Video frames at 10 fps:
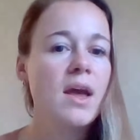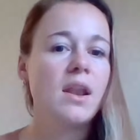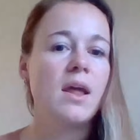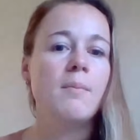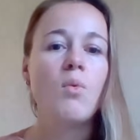
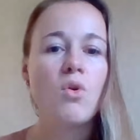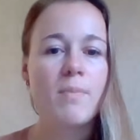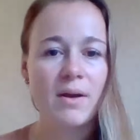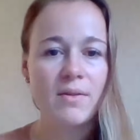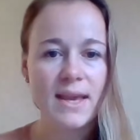learn more
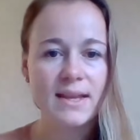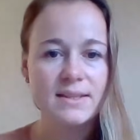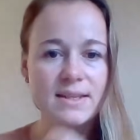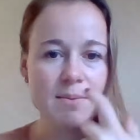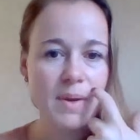about the
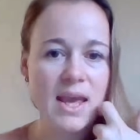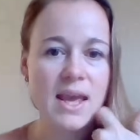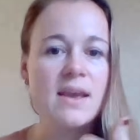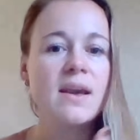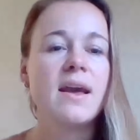
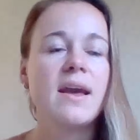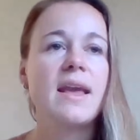STP,